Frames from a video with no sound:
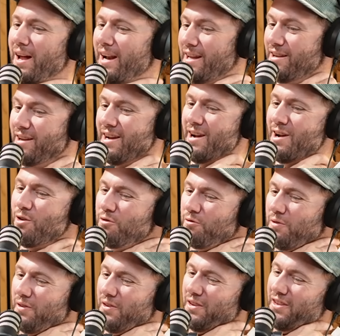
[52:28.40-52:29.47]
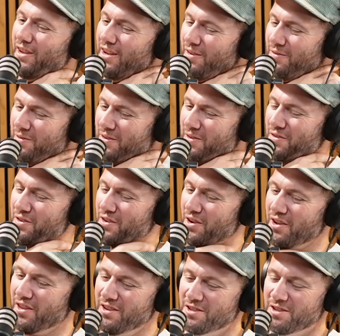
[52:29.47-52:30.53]
bloody the
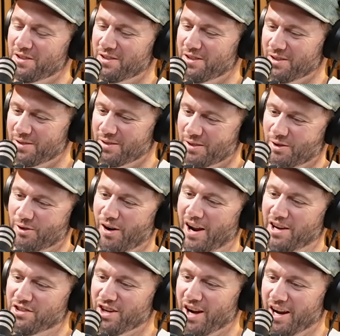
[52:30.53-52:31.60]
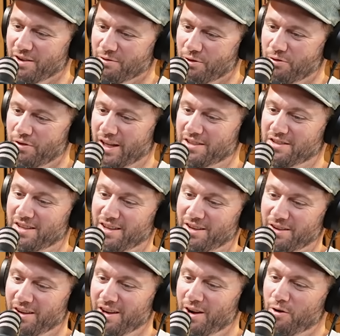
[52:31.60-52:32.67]
oh, this is just a great chain of events
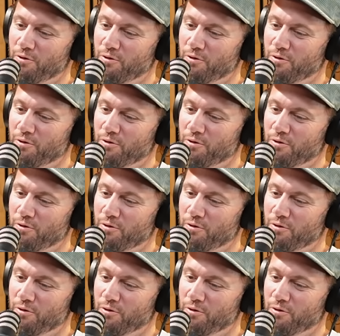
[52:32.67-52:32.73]
here.